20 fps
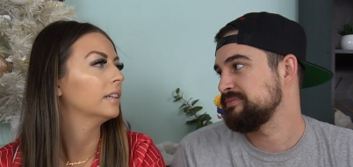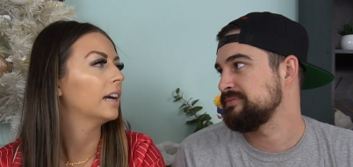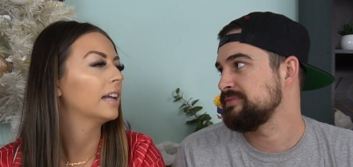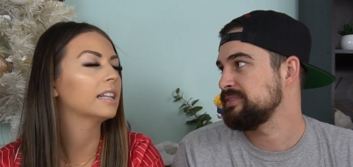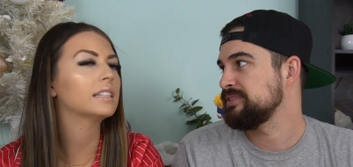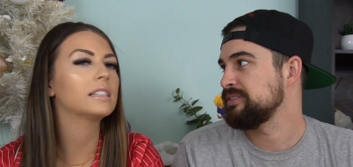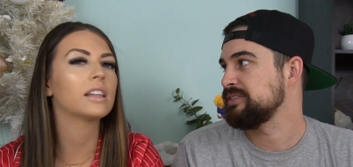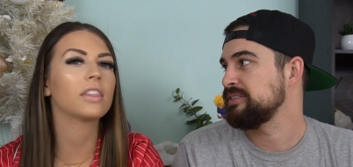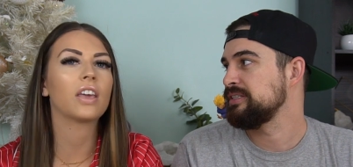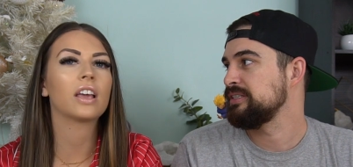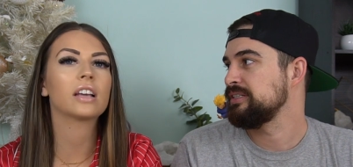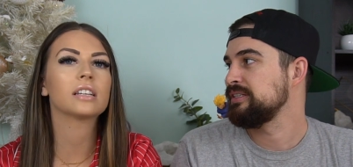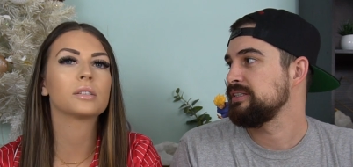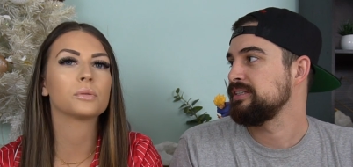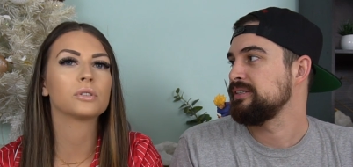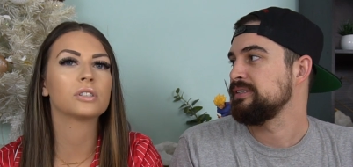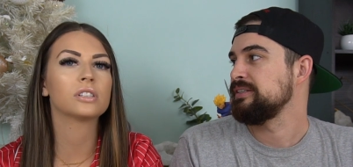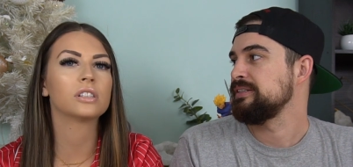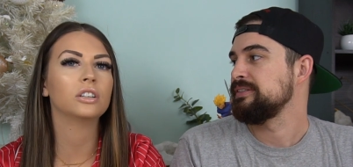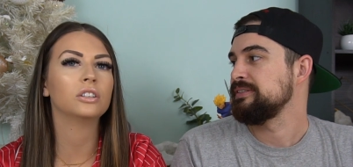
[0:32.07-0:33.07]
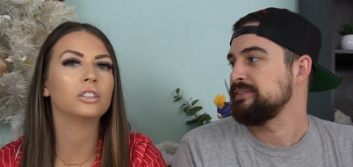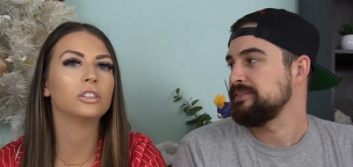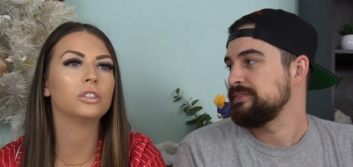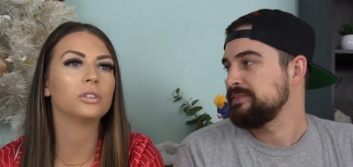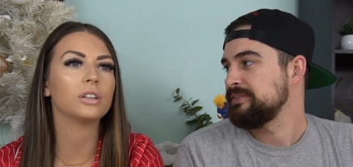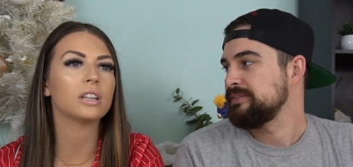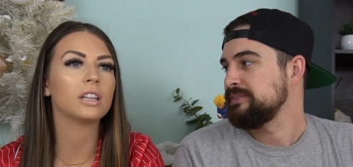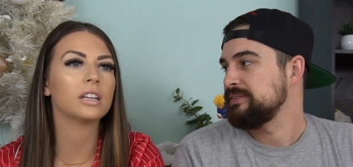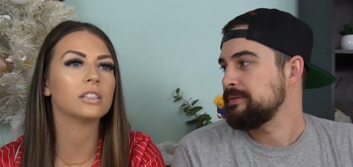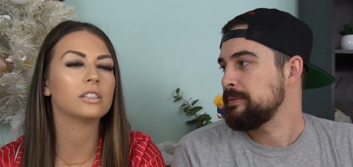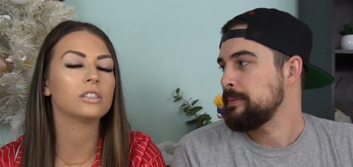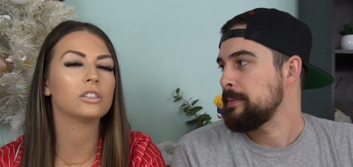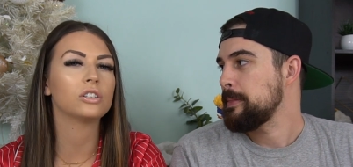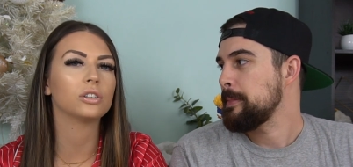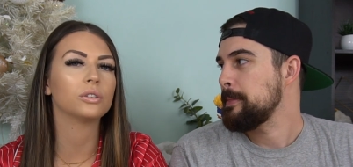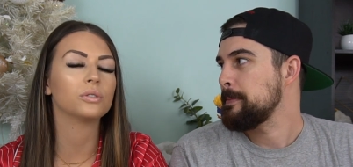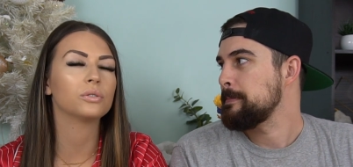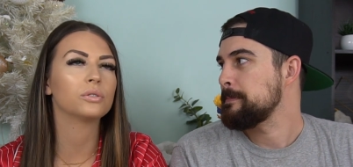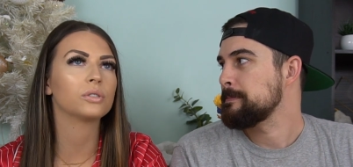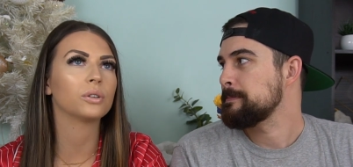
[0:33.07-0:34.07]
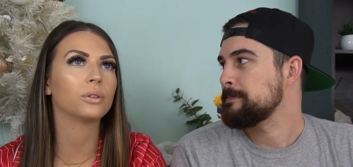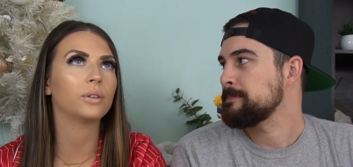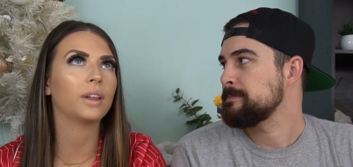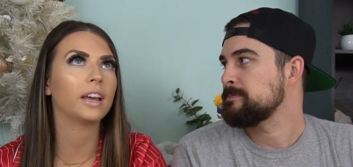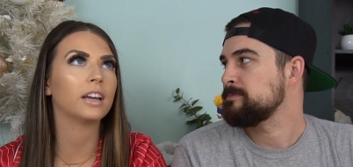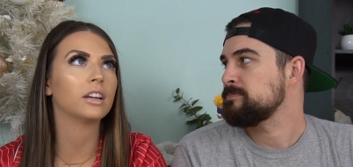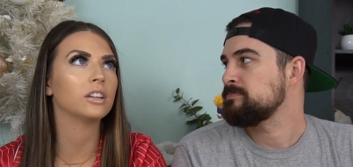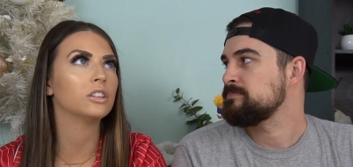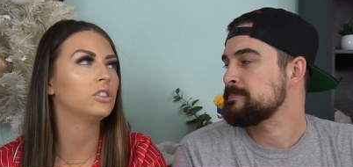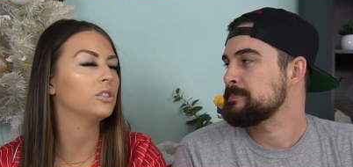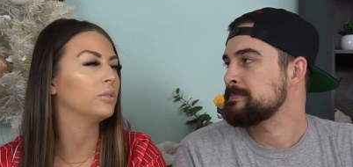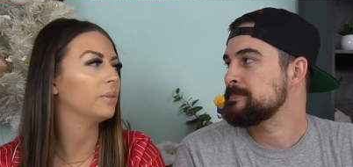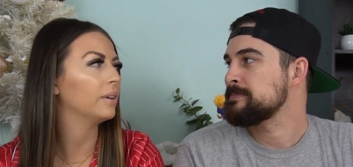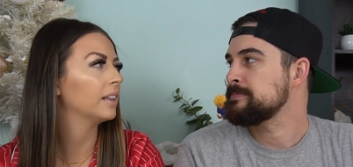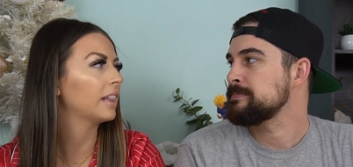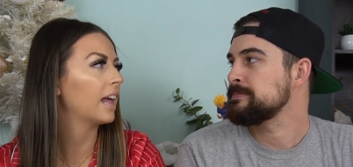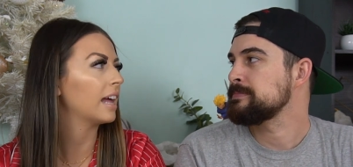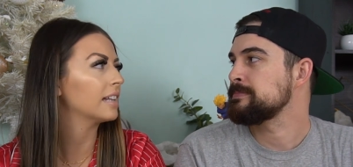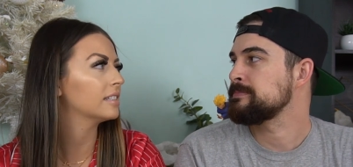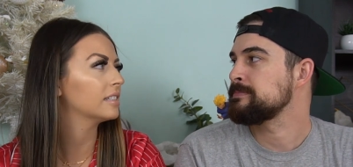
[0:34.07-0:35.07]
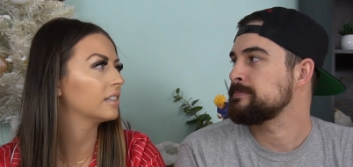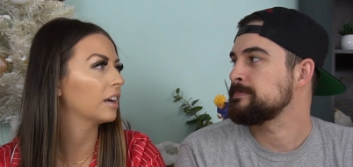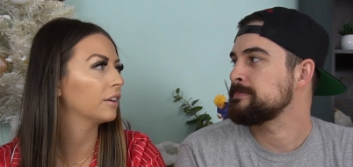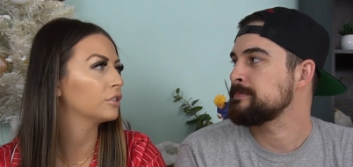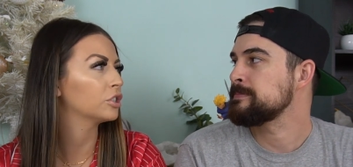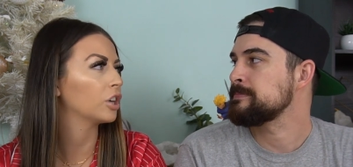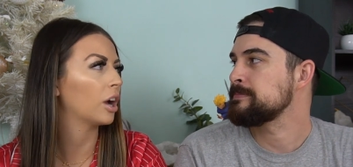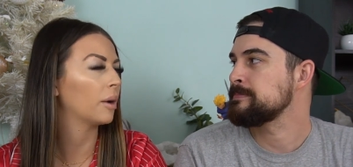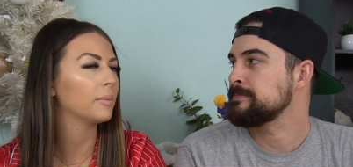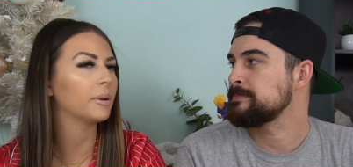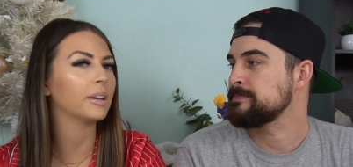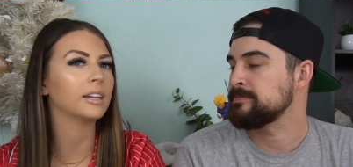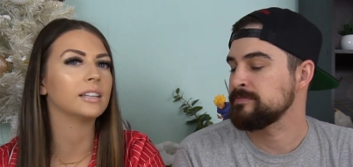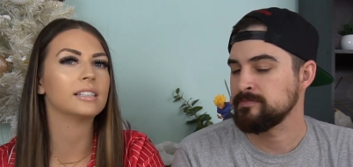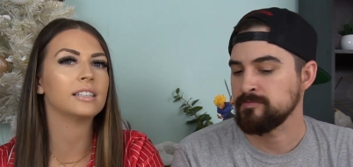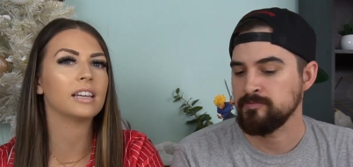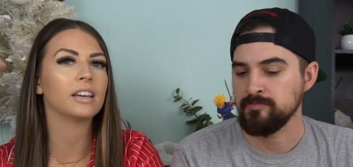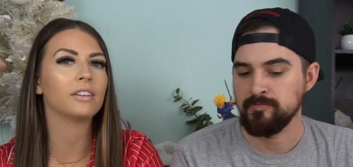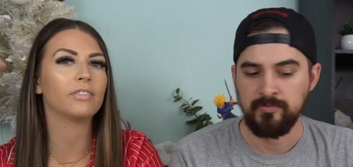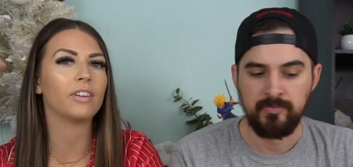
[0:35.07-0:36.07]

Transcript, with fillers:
Speaker 1: and that's the thing is we're still new to this too. So like doing that stuff, shopping and seeing